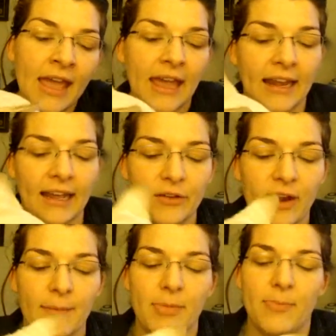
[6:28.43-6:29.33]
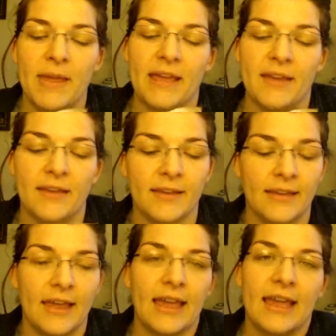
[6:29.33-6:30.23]
And I grabbed the pink
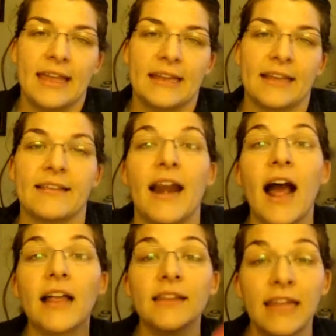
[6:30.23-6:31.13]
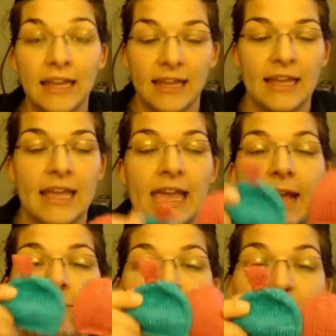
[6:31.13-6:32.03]
and I said, I'll knit
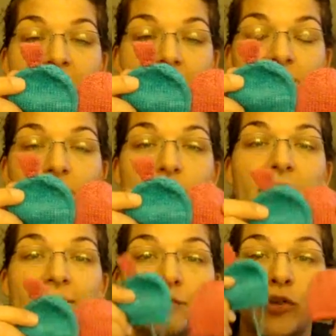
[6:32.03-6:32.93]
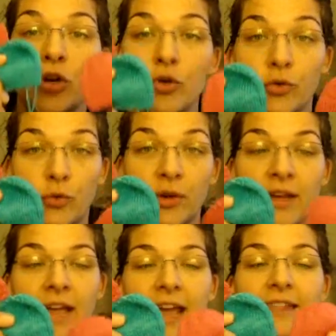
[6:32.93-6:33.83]
him a friend. So I have two
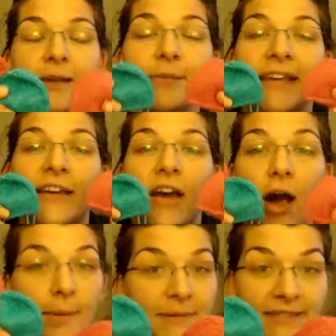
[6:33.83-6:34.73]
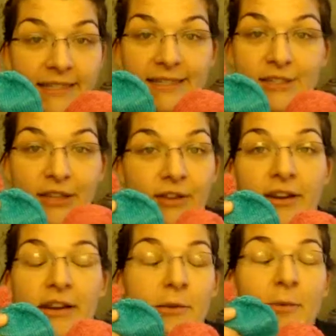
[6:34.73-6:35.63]
and they'll be opposite each other
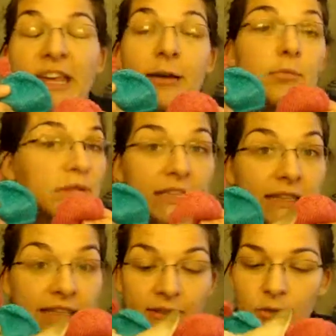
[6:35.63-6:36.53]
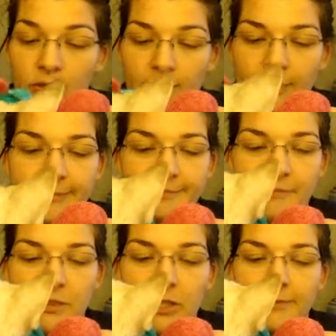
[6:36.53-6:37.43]
and it'll be completely adorable.
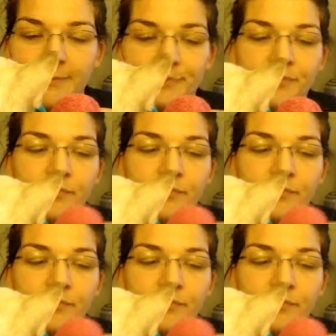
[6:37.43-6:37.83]
So